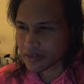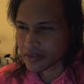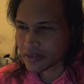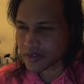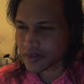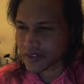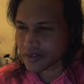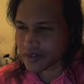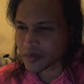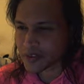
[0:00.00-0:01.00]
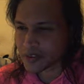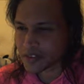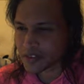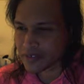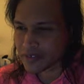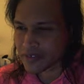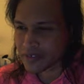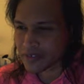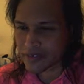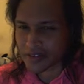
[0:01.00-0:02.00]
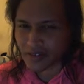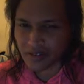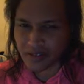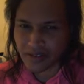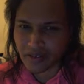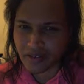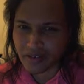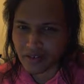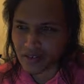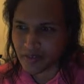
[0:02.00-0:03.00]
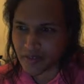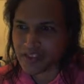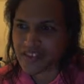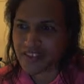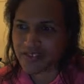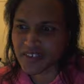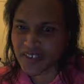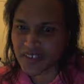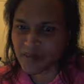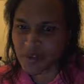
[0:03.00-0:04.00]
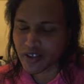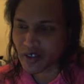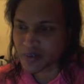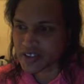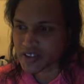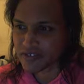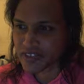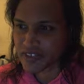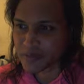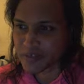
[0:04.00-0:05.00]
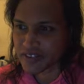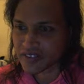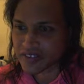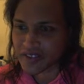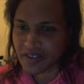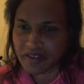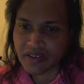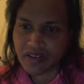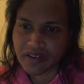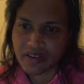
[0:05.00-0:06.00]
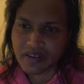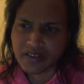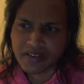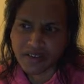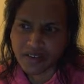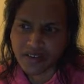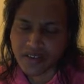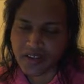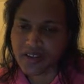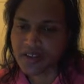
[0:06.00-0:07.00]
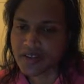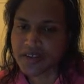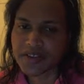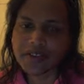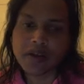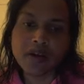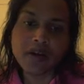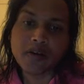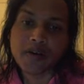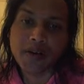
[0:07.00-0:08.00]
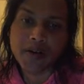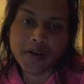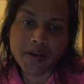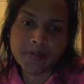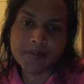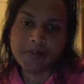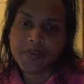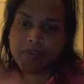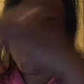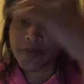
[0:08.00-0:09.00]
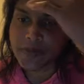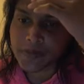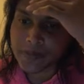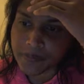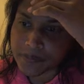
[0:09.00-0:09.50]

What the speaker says: I don't know why I got up early on that day. At 7 a.m. I got up 7 a.m. yesterday, I think. Yeah, I did. All right, so